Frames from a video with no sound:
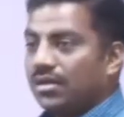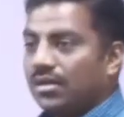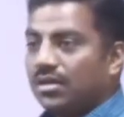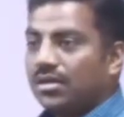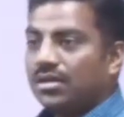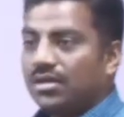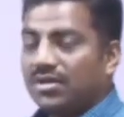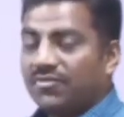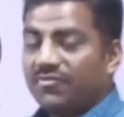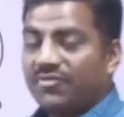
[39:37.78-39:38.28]

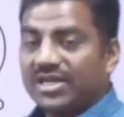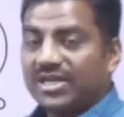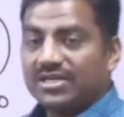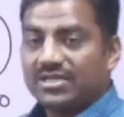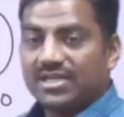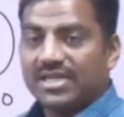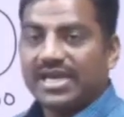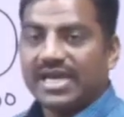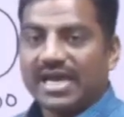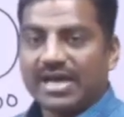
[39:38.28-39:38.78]
defect
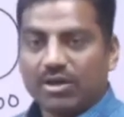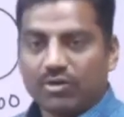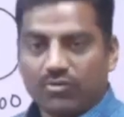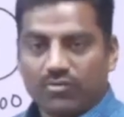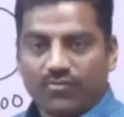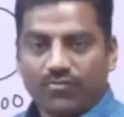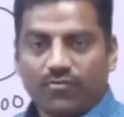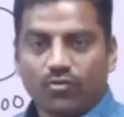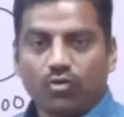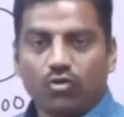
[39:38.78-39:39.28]
they have.
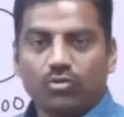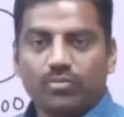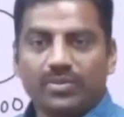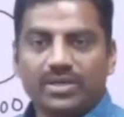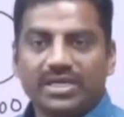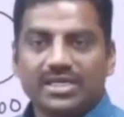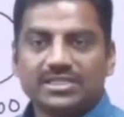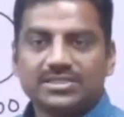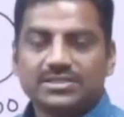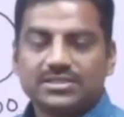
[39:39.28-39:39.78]
4
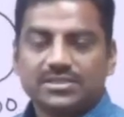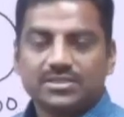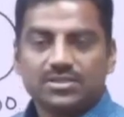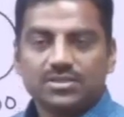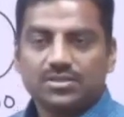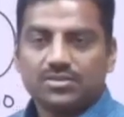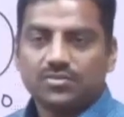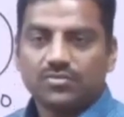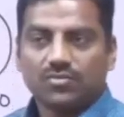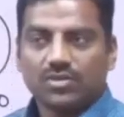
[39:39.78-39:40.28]
minutes,
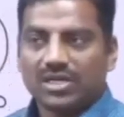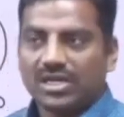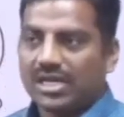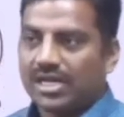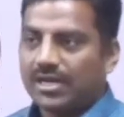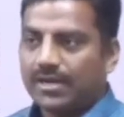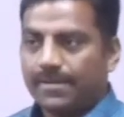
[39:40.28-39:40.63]
1 hour.